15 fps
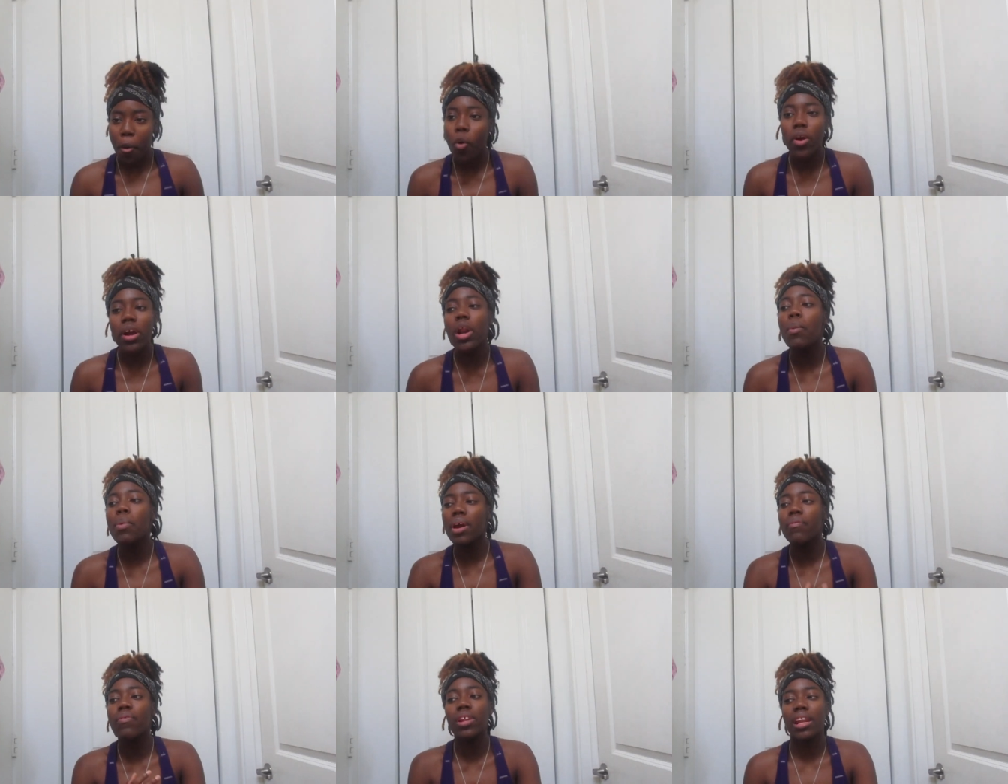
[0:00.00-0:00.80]
Or it'll
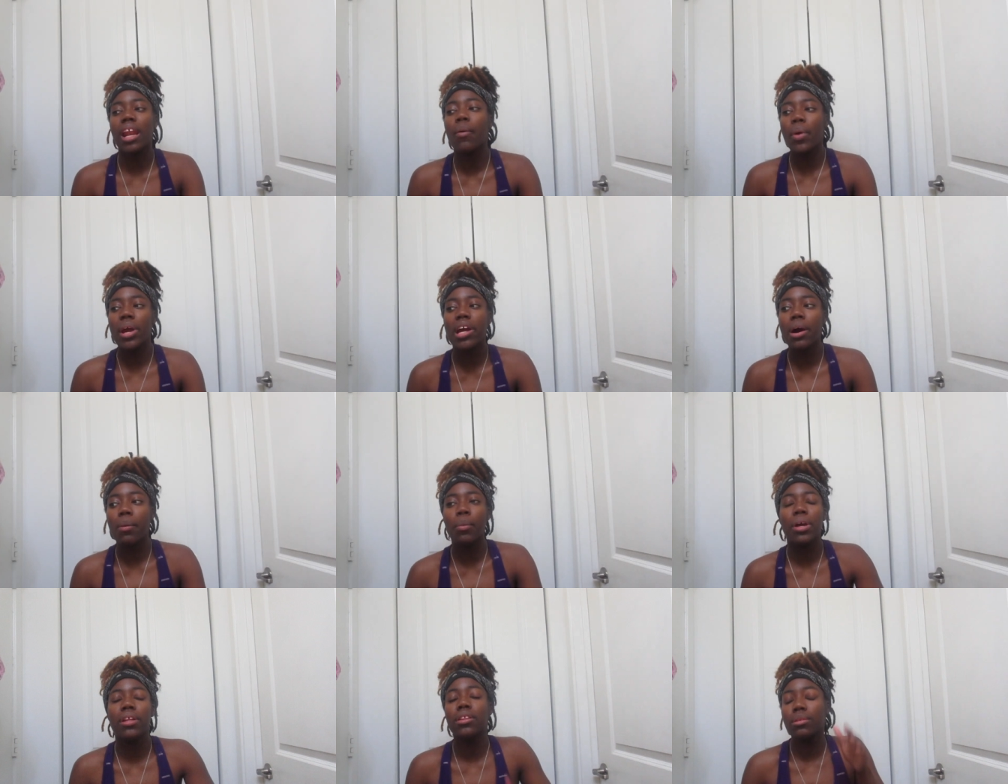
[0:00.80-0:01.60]
be a feeling I wake
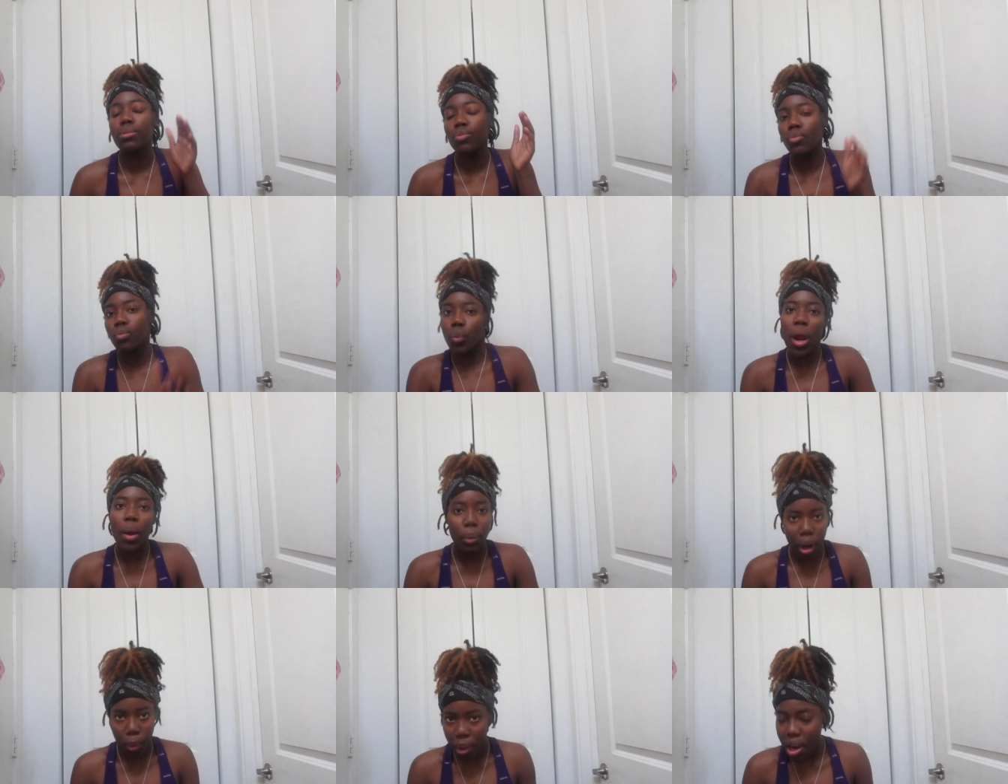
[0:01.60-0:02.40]
up with right
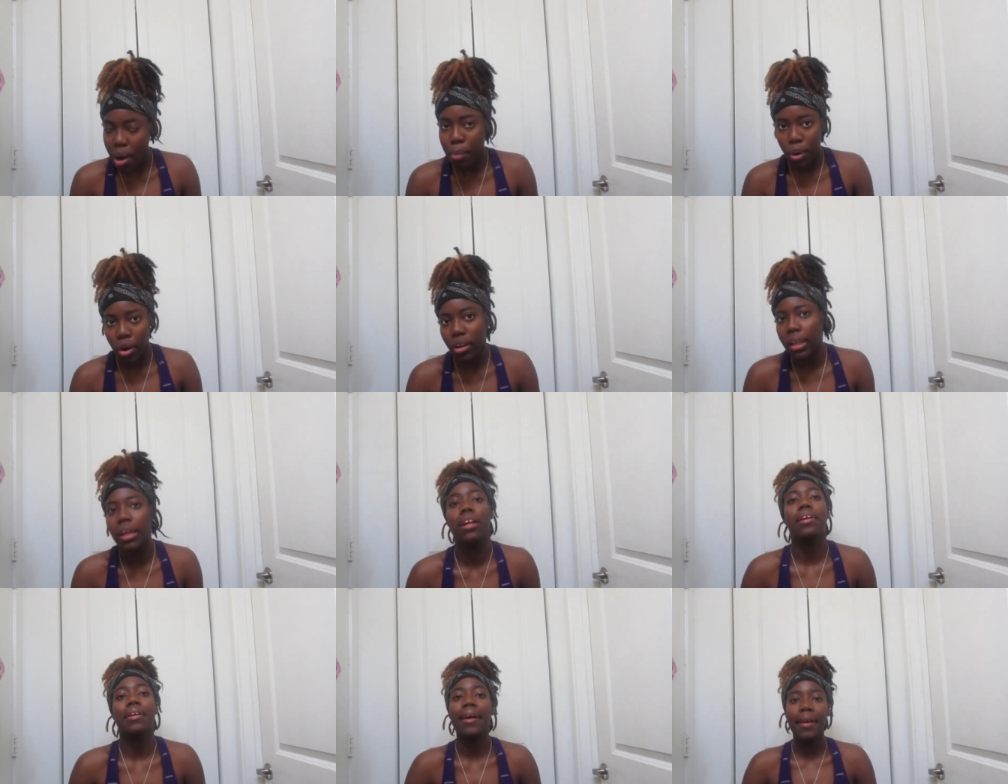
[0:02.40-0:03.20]
when I wake up early
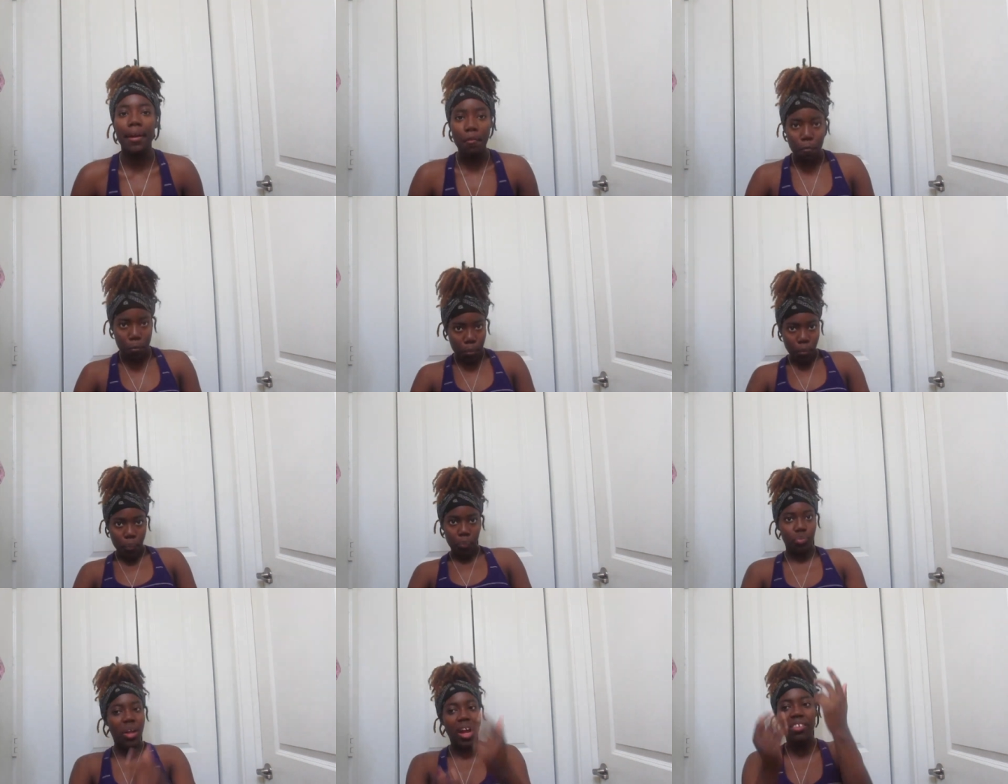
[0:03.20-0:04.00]
in the day.
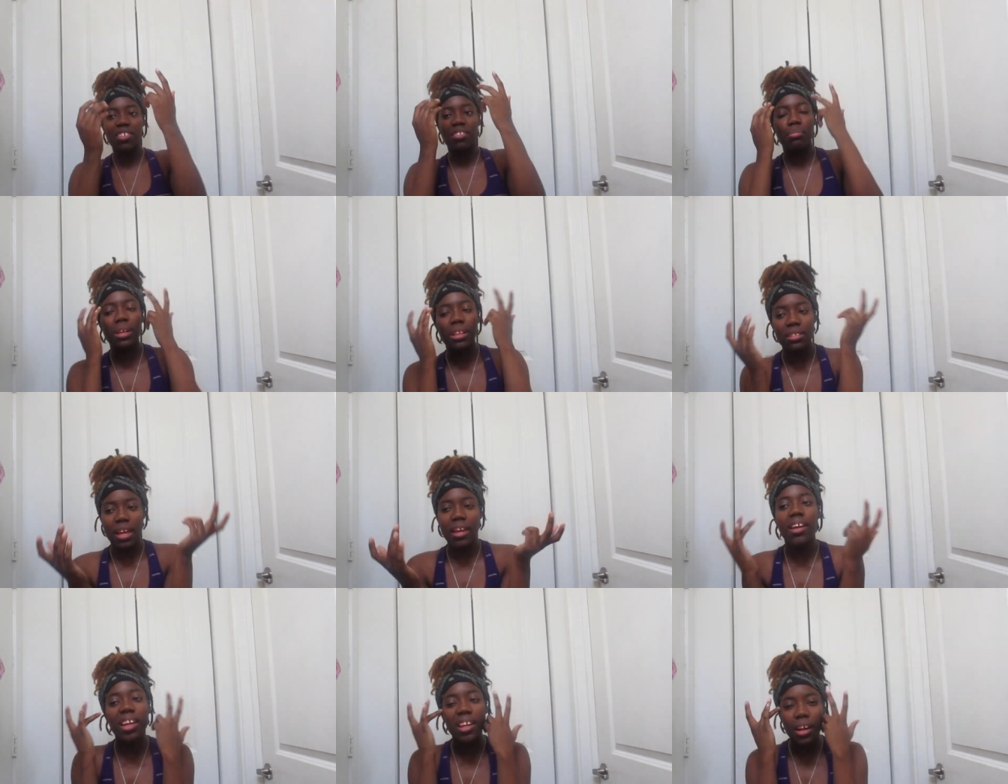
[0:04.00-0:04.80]
Not just me
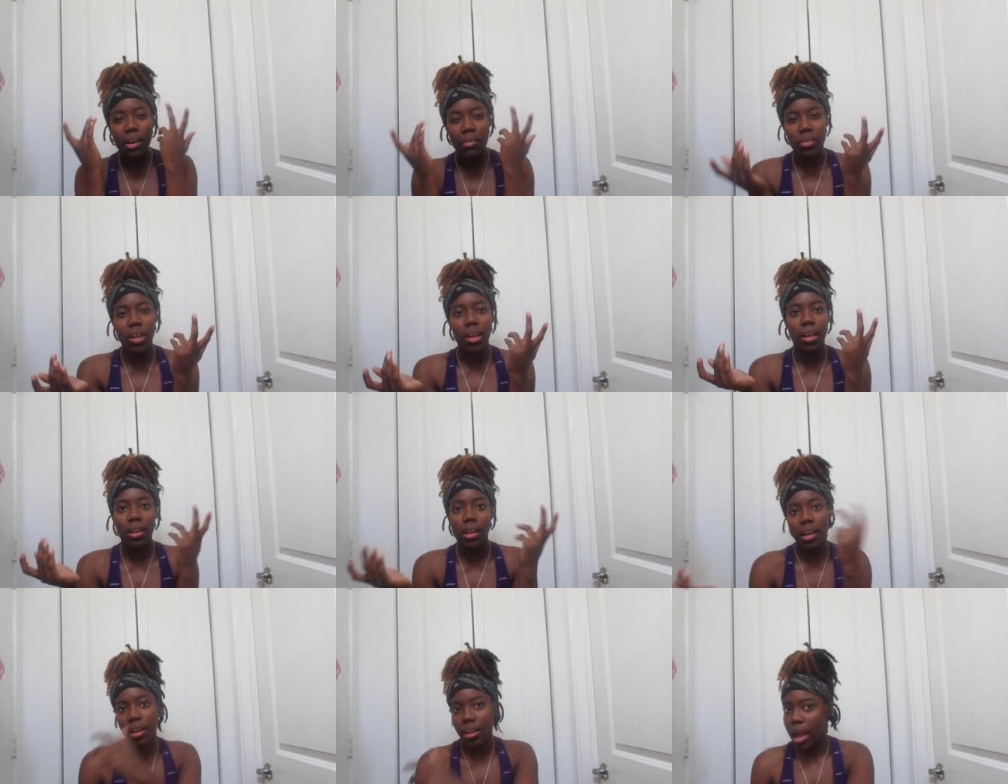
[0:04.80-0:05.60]
thinking of it and
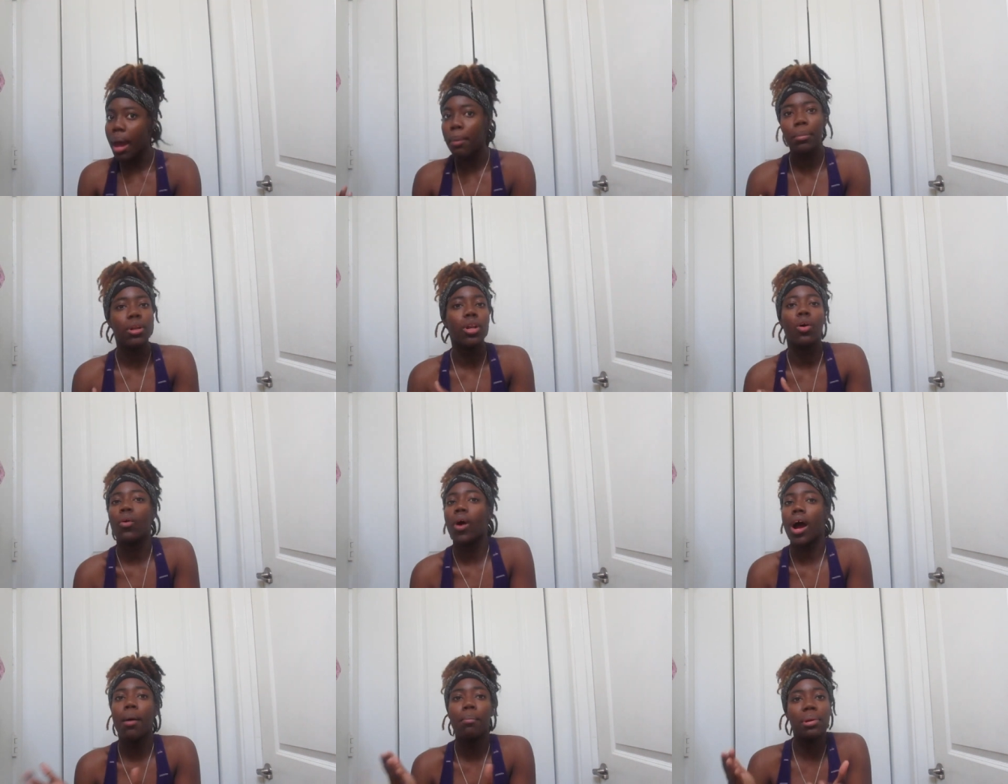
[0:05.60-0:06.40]
then it happened.
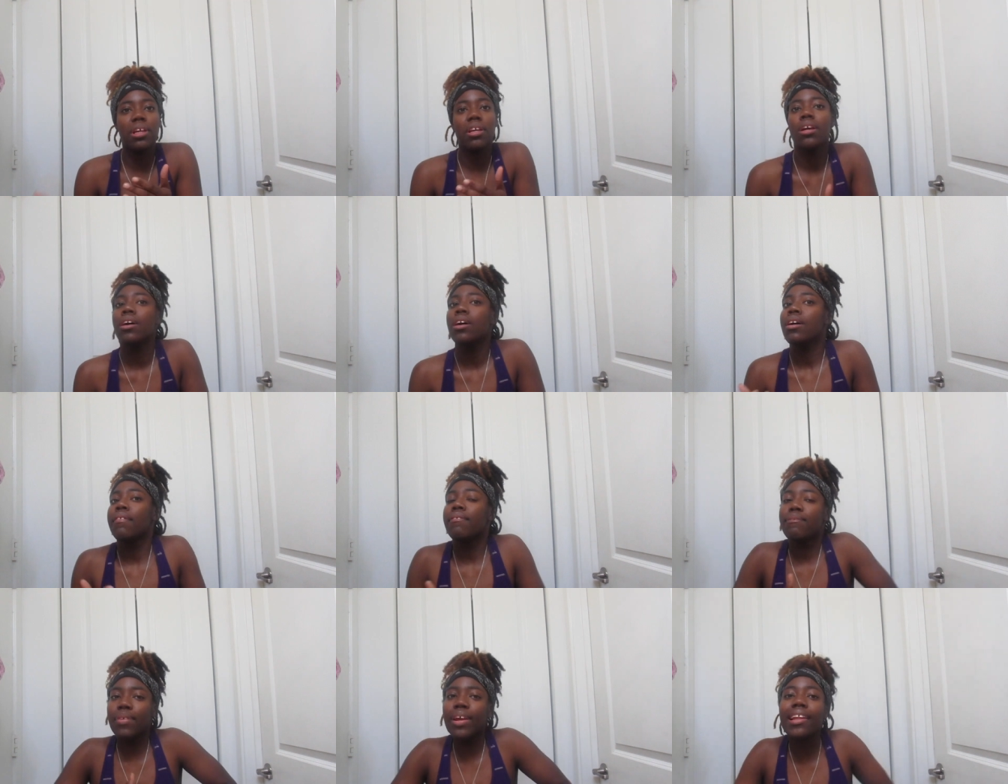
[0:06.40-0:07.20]
No, I be
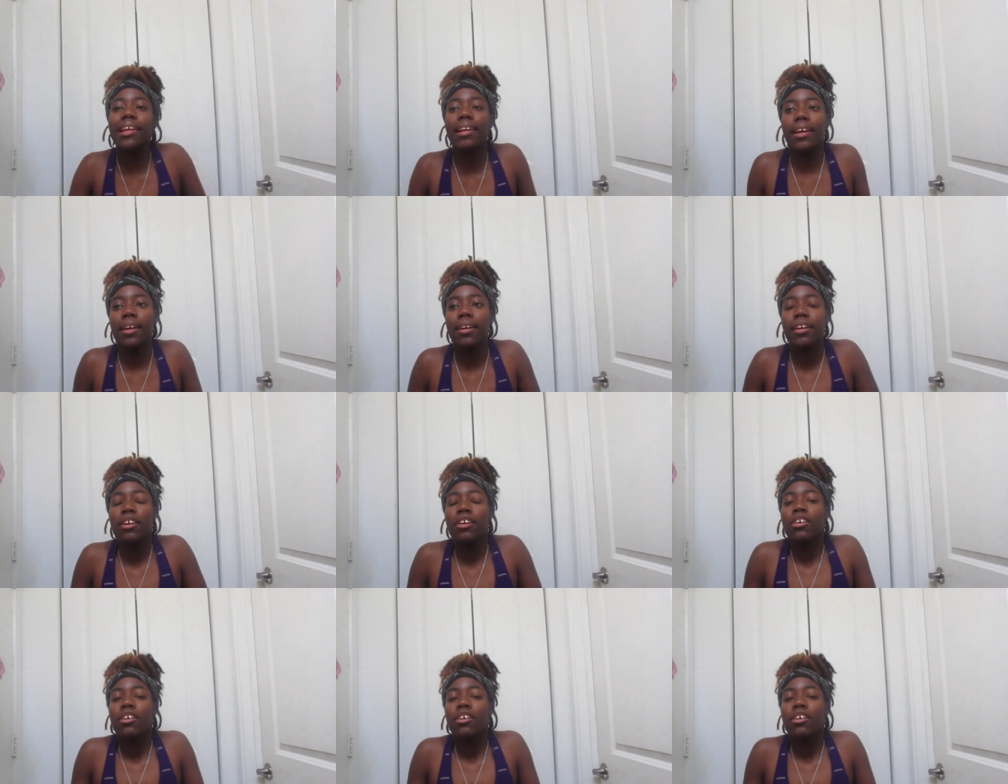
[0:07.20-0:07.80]
feeling it.